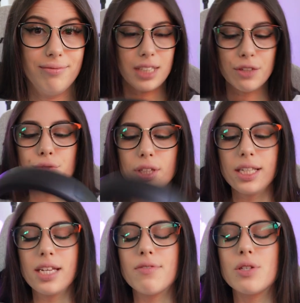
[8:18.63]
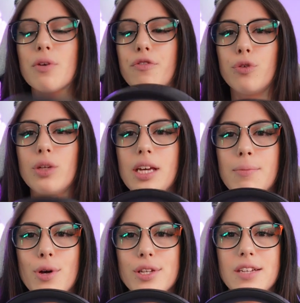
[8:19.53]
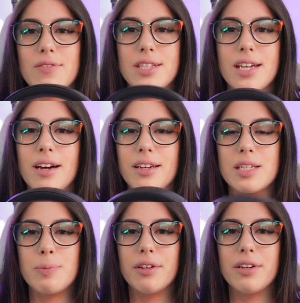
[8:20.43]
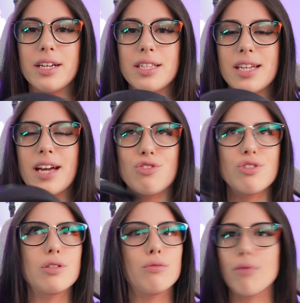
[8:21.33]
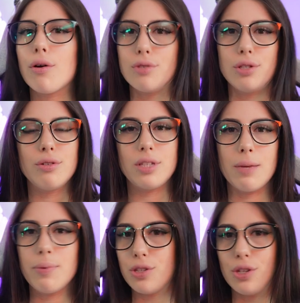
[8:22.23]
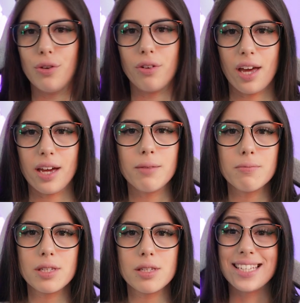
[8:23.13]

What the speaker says: It really gives you a fully immersive sound experience and just throws you deep into your games.